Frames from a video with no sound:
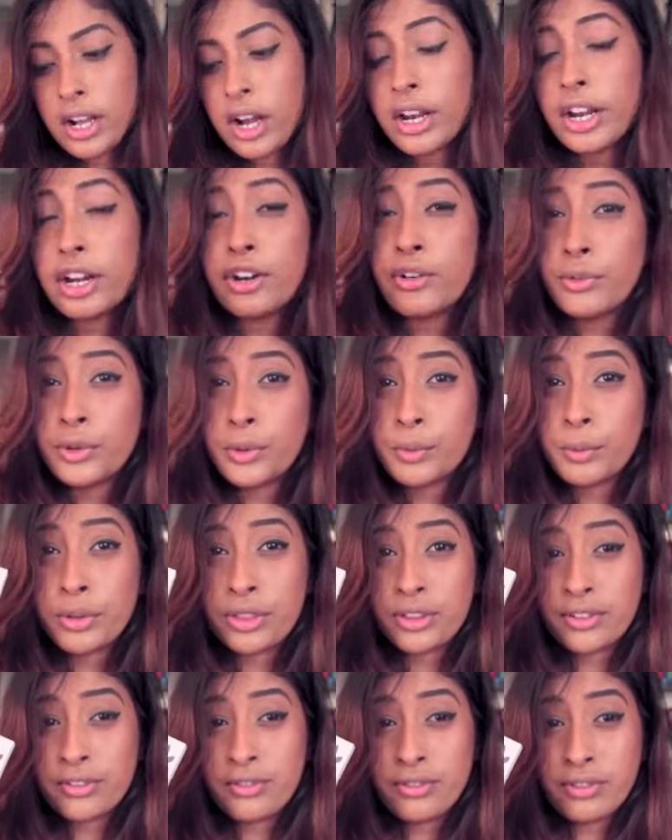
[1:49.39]
Got A Room
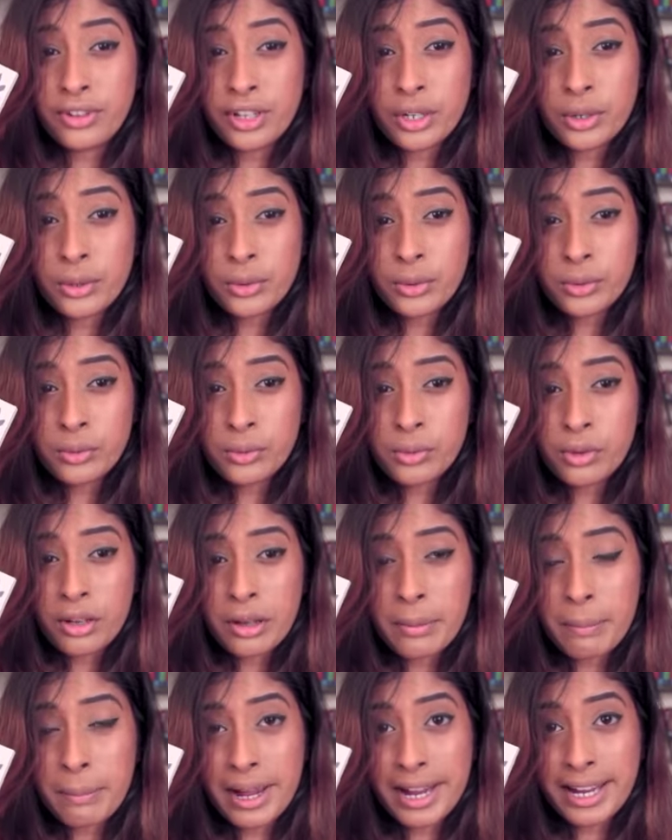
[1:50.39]
with a View
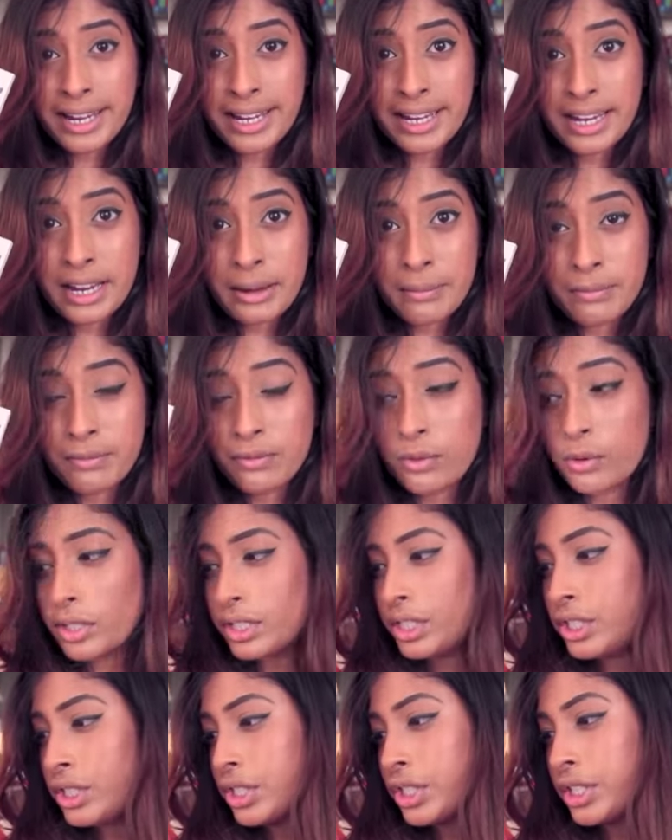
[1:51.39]
by E.M.
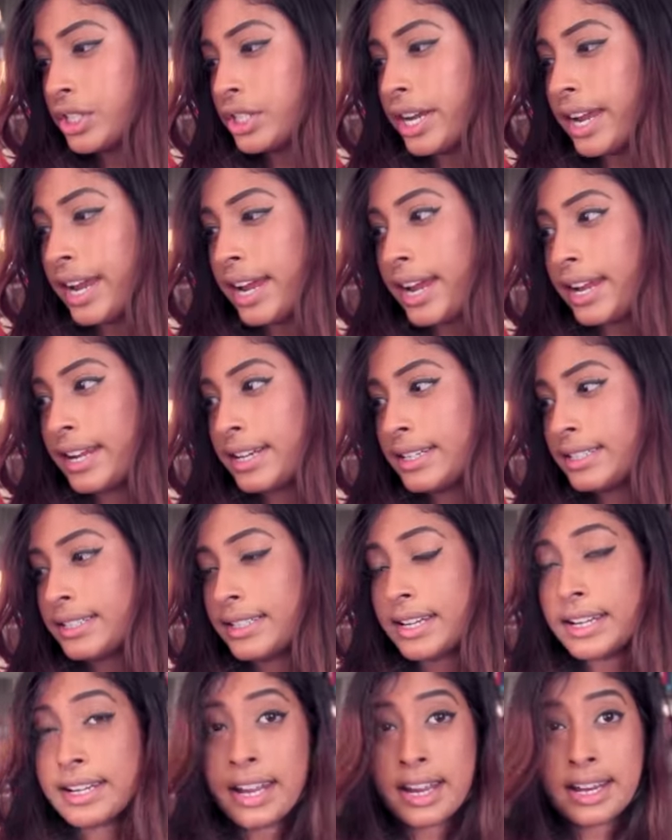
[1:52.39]
Forster, and
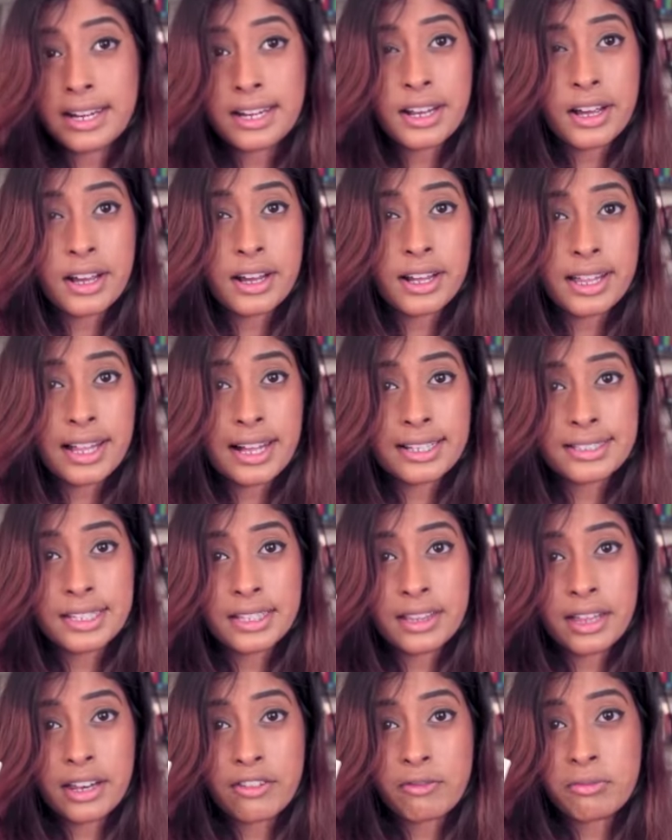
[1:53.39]
again a
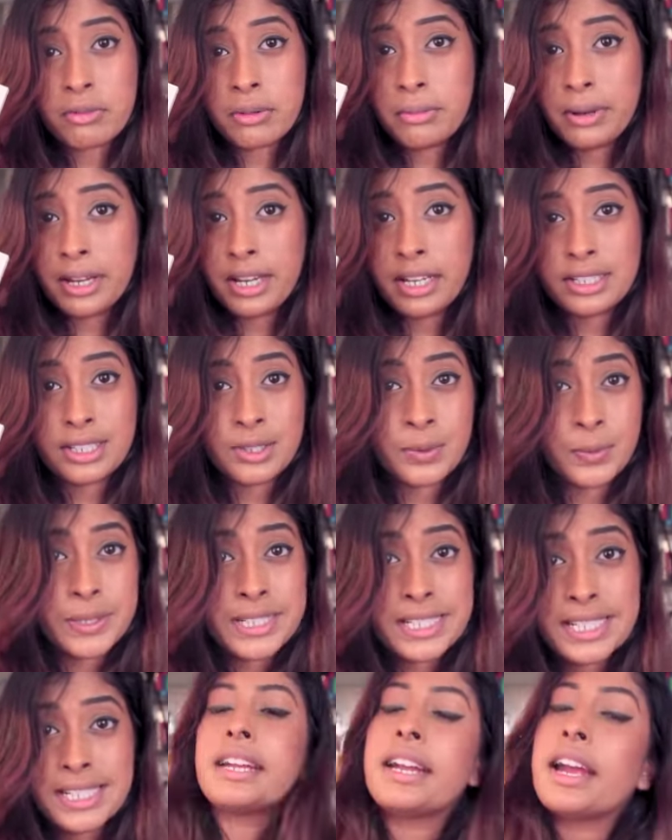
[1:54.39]
classic that I've been meaning to
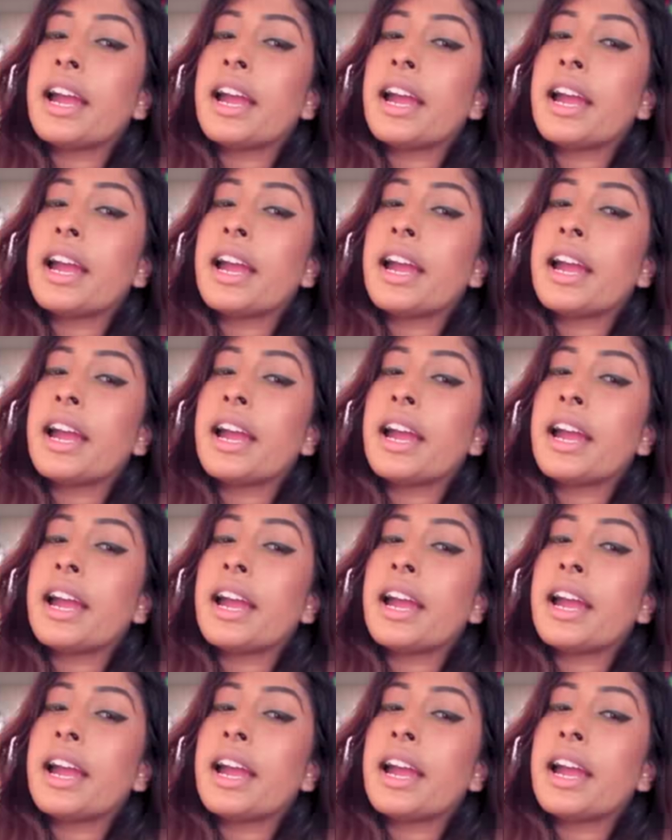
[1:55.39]
read.